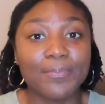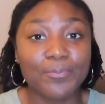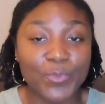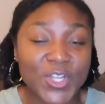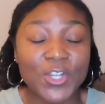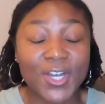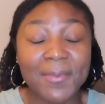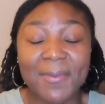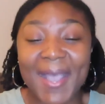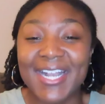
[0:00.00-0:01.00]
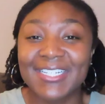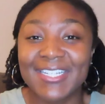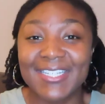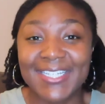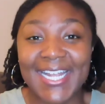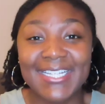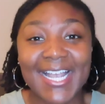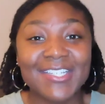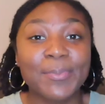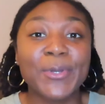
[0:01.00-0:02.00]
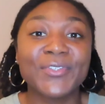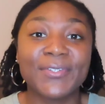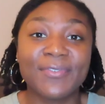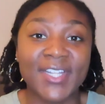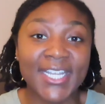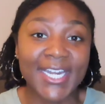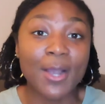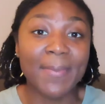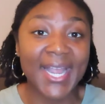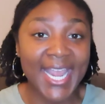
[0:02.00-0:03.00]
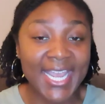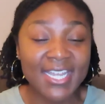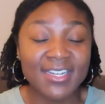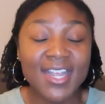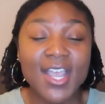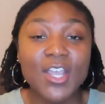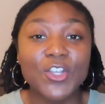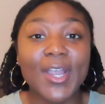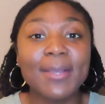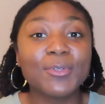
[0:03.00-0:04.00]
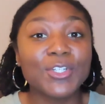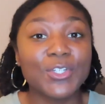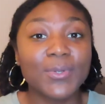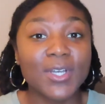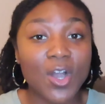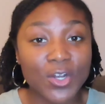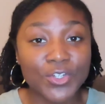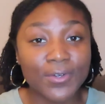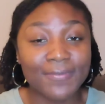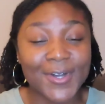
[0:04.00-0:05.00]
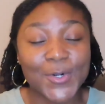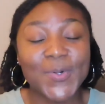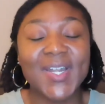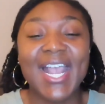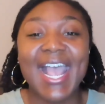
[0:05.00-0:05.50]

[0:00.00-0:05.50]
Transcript: when you're coming back into the States, as opposed to filling it out by hand, you're able to do it on your phone,